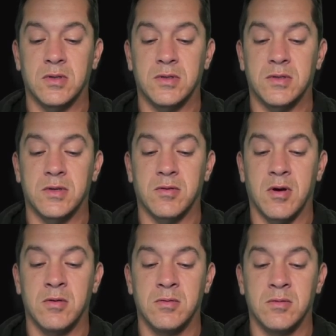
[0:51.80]

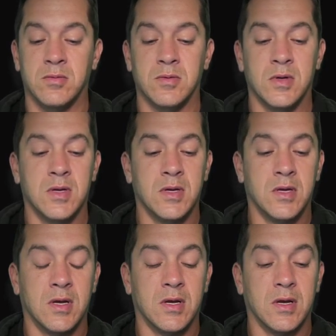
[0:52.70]
zero.
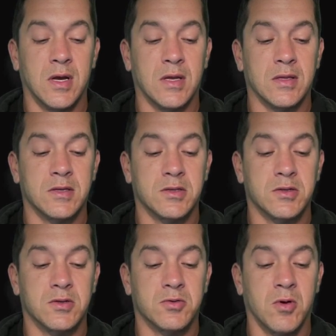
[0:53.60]
And let's
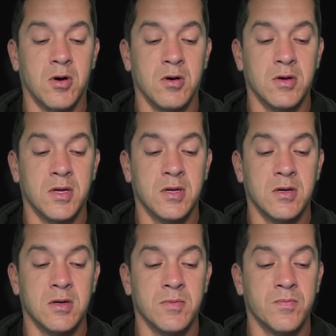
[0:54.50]
draw here.
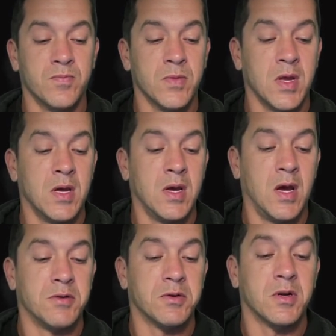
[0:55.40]
And
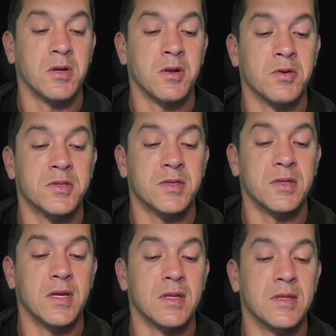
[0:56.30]
you're going to notice
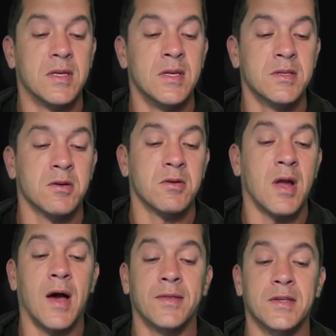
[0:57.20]
that these are
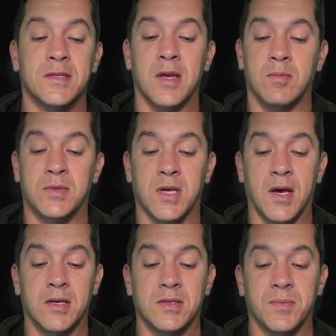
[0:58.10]
not the same
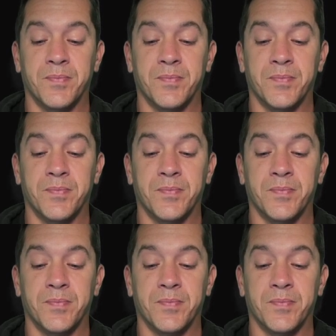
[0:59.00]
size.